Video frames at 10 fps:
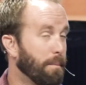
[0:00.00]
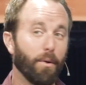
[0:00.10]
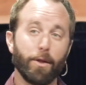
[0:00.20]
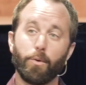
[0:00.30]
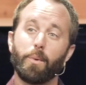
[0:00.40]

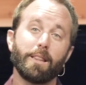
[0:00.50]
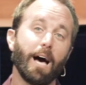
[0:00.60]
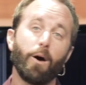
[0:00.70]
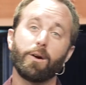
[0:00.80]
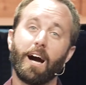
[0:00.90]
But rather, would we
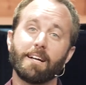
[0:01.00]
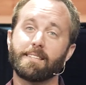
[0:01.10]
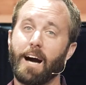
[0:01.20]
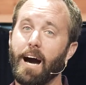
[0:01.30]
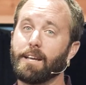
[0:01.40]
allow
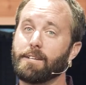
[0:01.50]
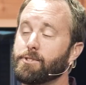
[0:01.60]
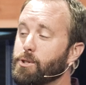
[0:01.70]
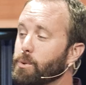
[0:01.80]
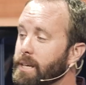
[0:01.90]
God's
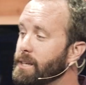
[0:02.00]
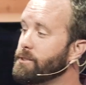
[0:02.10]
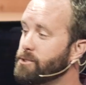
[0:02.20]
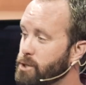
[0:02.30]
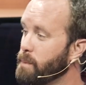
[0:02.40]
kindness to lead
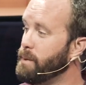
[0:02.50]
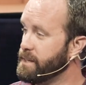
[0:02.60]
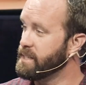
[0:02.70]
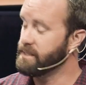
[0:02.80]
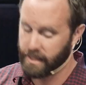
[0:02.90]
us to
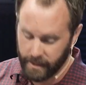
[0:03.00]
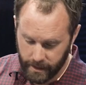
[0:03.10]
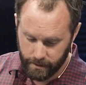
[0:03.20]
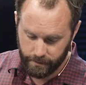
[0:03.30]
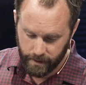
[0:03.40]
repentance and
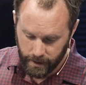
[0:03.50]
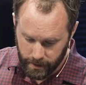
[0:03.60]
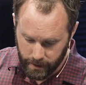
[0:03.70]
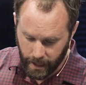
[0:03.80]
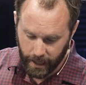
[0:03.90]
live
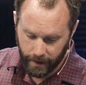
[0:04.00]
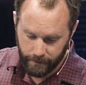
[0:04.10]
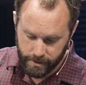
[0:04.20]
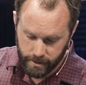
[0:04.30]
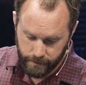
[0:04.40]

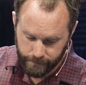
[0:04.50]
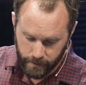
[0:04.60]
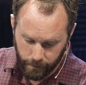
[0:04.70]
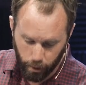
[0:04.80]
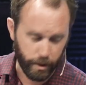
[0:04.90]
lives
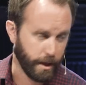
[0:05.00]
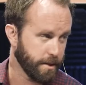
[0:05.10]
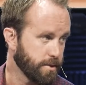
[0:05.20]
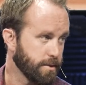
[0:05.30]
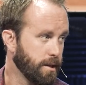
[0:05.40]
of holiness?